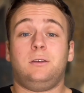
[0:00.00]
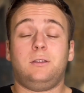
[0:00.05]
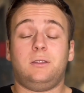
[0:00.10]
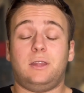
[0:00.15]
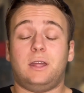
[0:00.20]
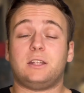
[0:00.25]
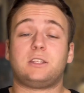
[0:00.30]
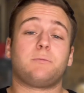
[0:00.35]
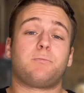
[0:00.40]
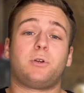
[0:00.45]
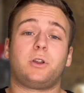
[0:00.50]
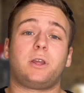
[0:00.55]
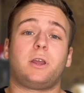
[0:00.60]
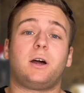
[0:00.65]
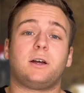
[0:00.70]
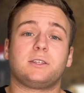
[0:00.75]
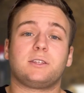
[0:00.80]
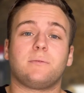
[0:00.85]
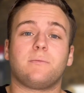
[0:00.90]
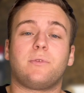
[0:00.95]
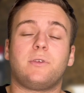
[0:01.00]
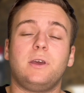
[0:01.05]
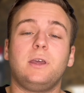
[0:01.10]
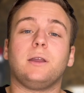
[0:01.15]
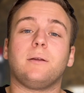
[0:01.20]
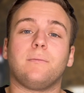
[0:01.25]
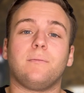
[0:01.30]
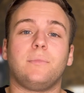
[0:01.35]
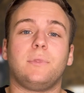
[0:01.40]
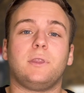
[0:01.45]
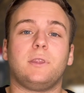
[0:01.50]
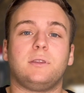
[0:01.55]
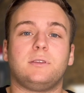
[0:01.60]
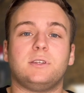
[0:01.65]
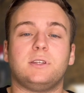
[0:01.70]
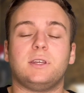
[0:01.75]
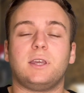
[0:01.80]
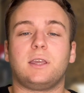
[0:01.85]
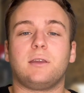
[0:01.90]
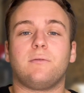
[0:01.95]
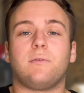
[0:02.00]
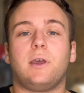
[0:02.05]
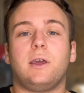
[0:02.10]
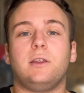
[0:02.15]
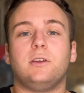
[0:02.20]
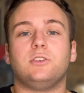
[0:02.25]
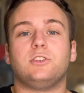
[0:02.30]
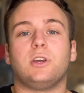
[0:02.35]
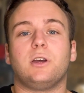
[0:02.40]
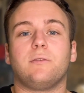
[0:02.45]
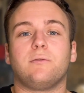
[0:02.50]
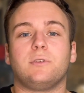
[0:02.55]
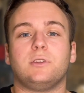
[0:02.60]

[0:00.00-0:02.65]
that's a pretty awesome thing to take advantage of.